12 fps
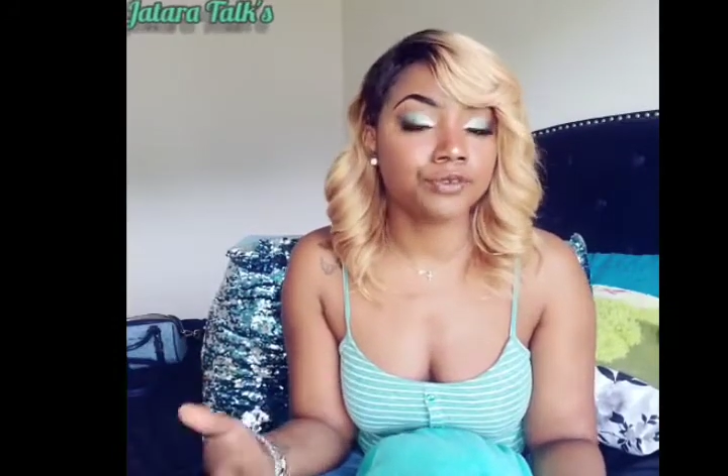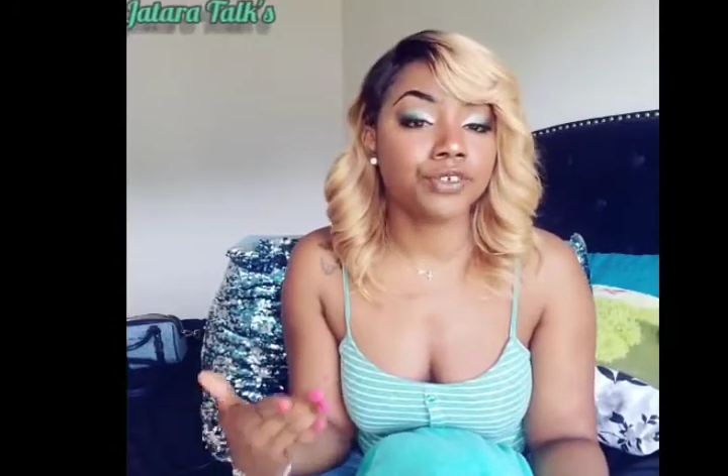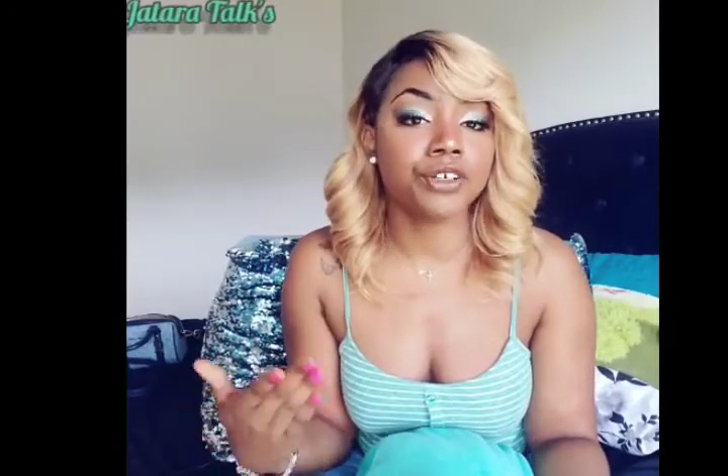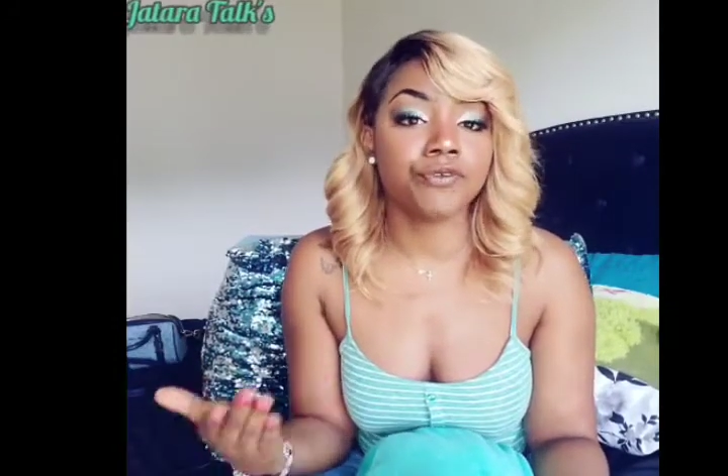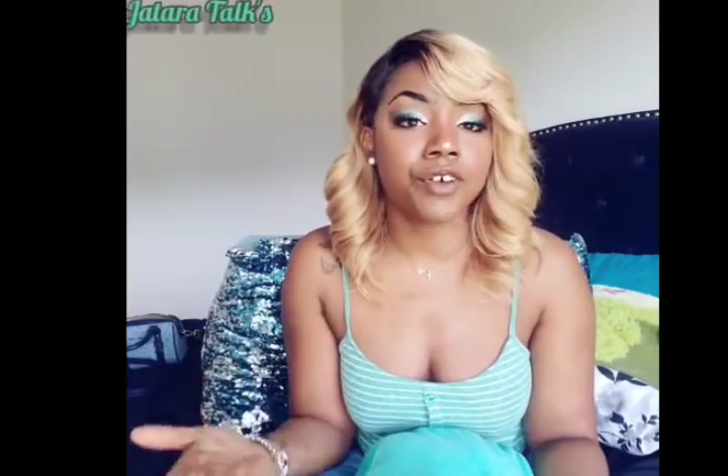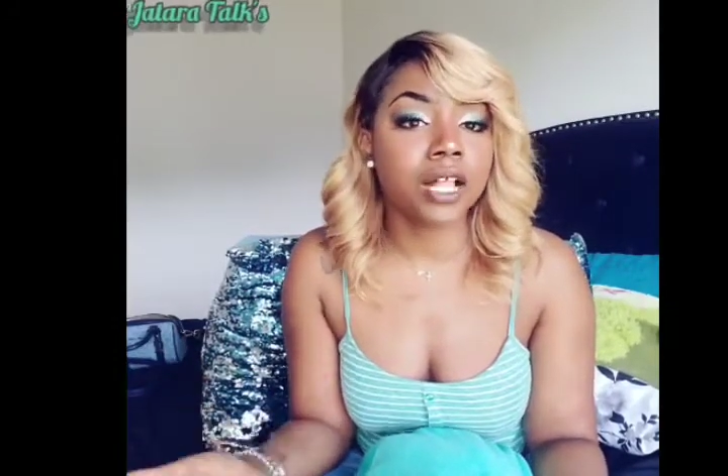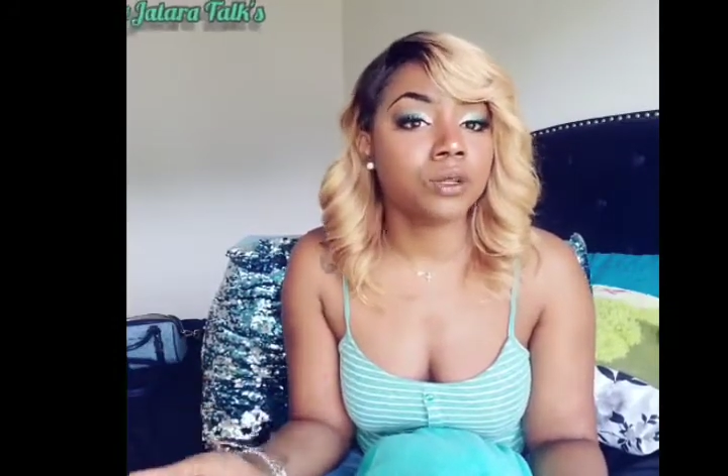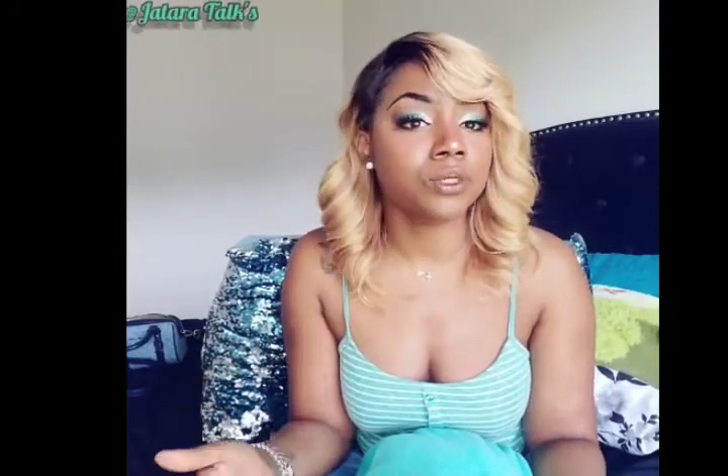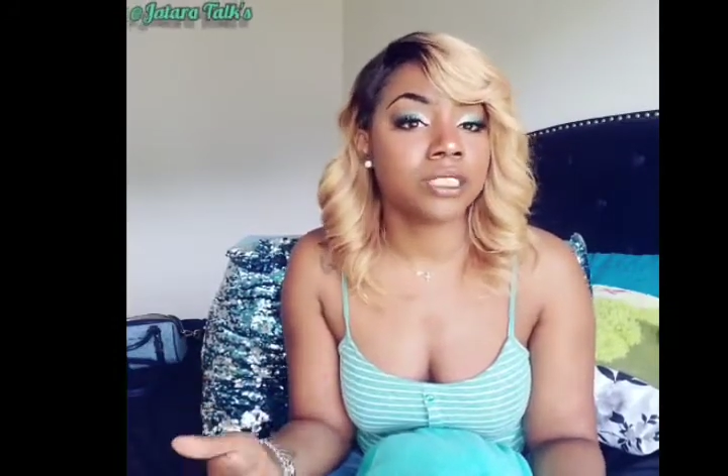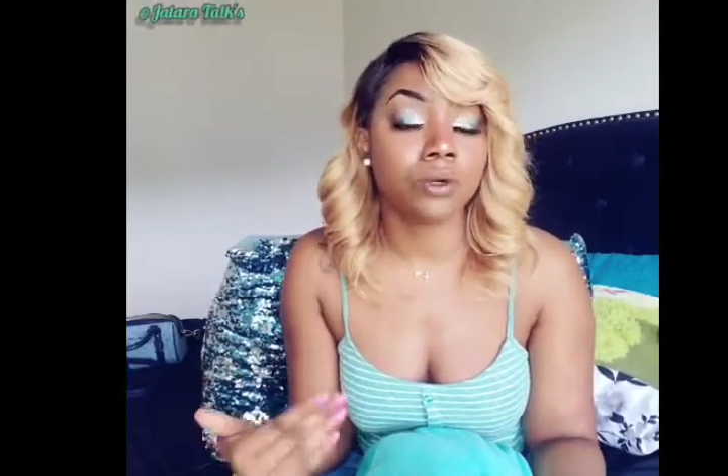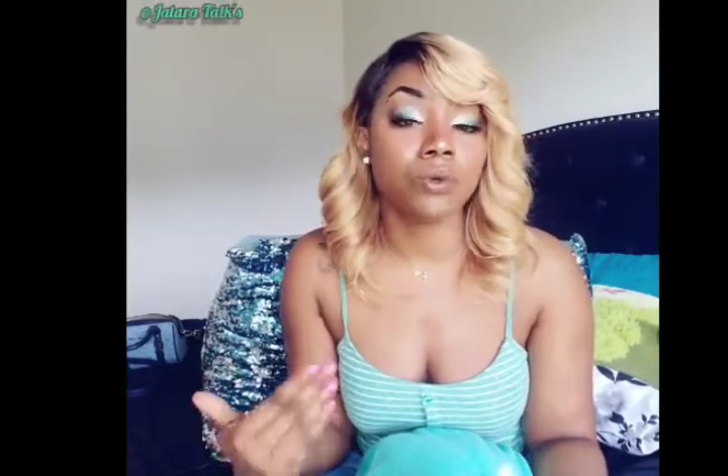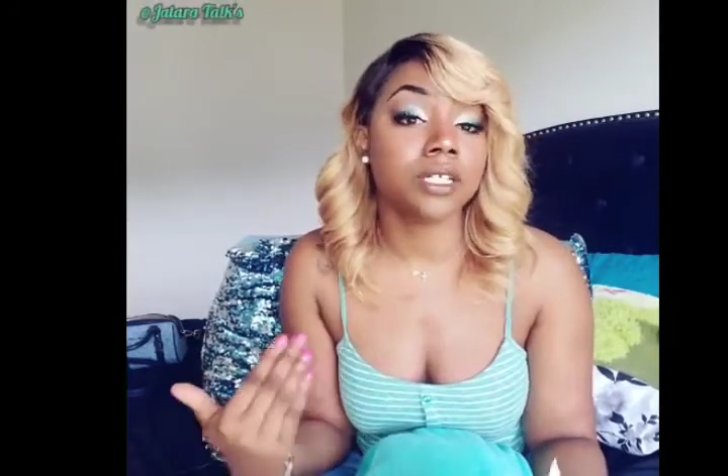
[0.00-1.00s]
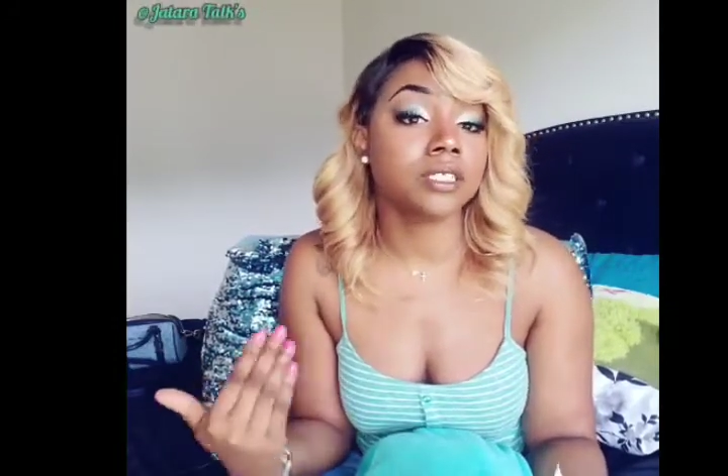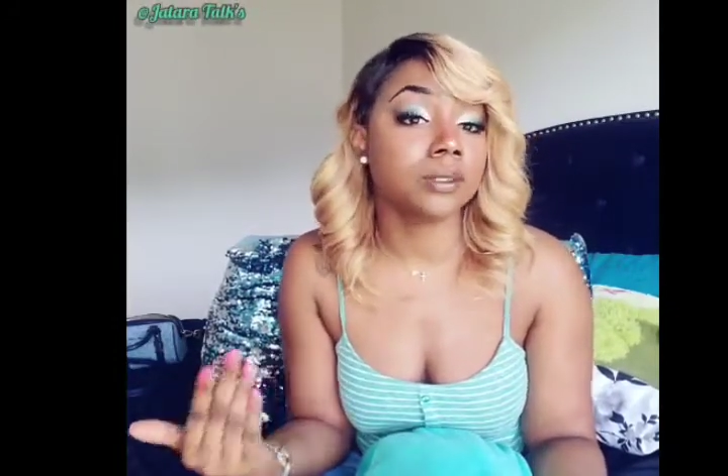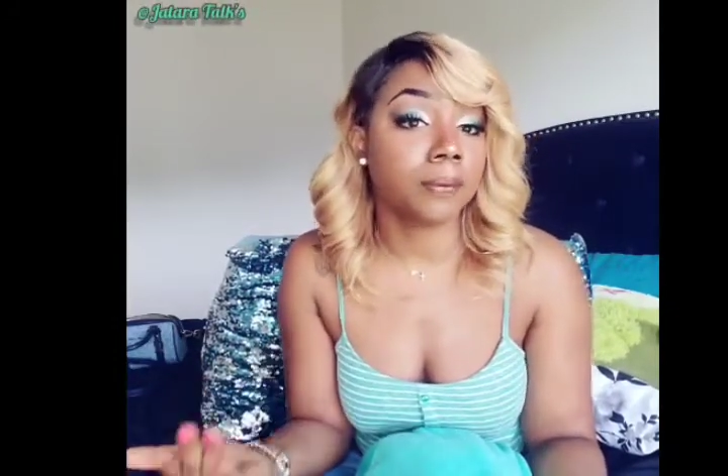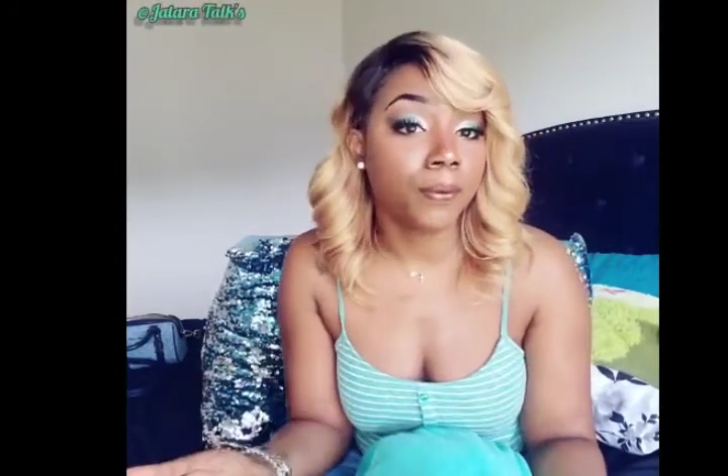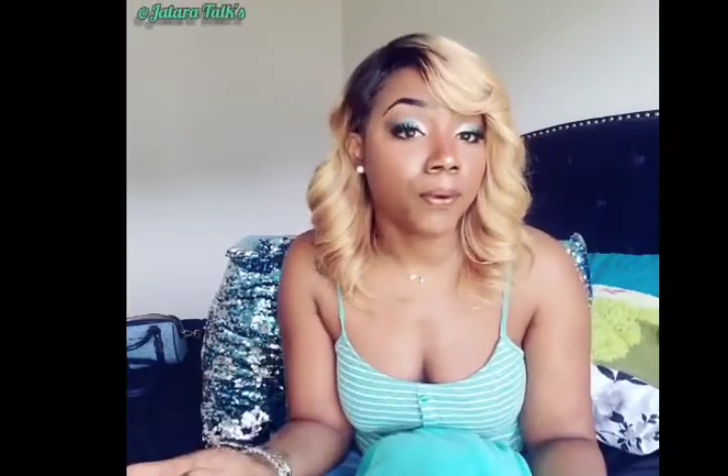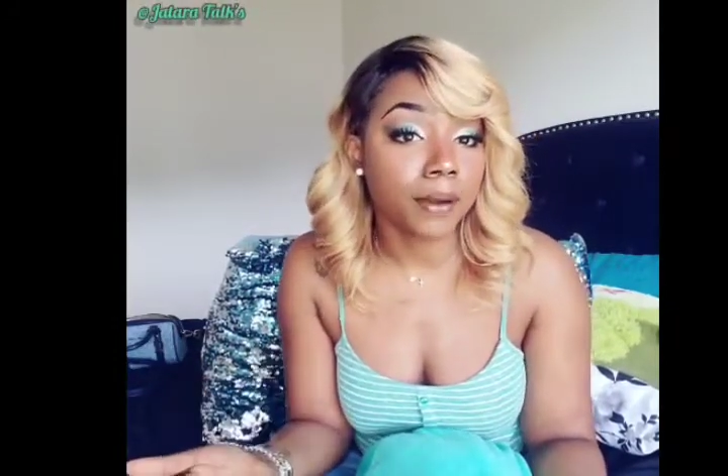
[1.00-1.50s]
real followers. They want to
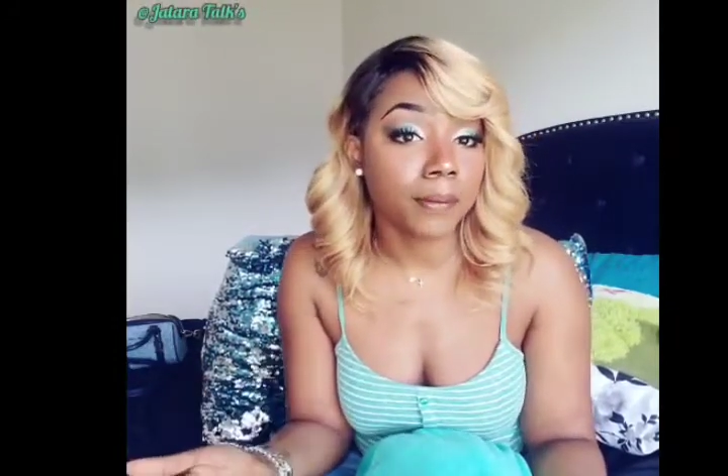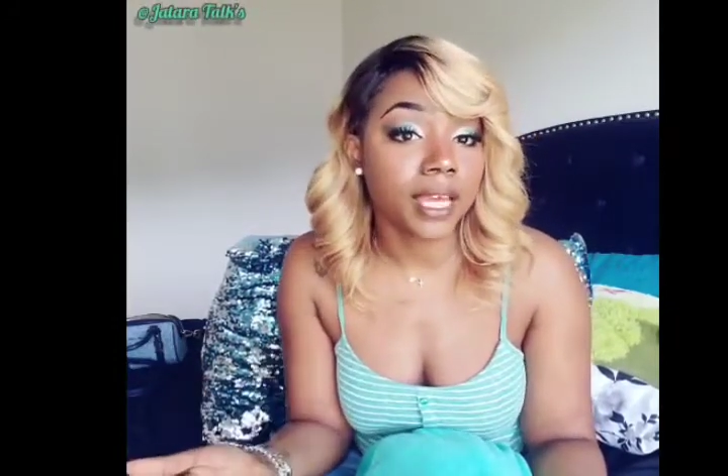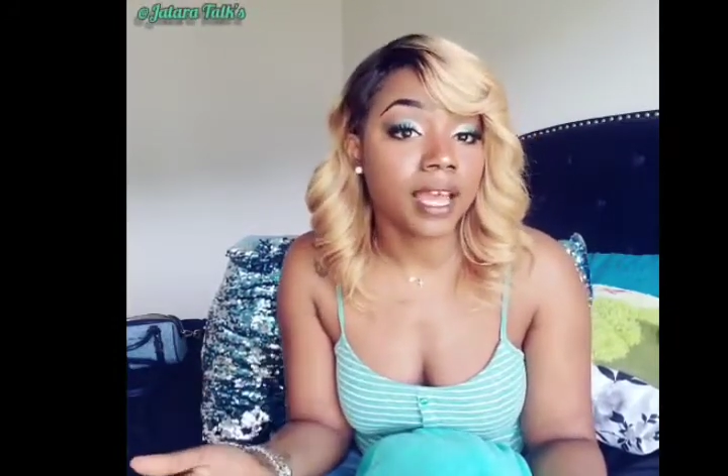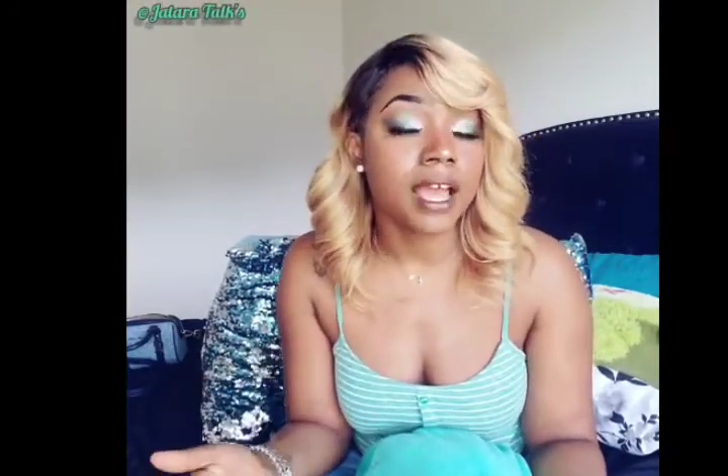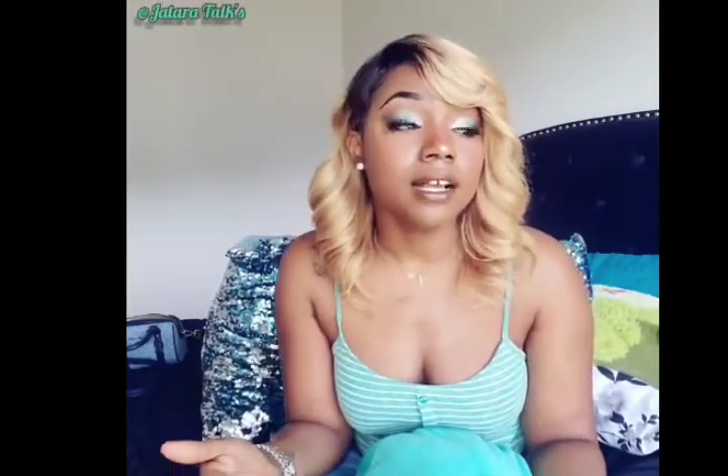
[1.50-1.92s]
support me.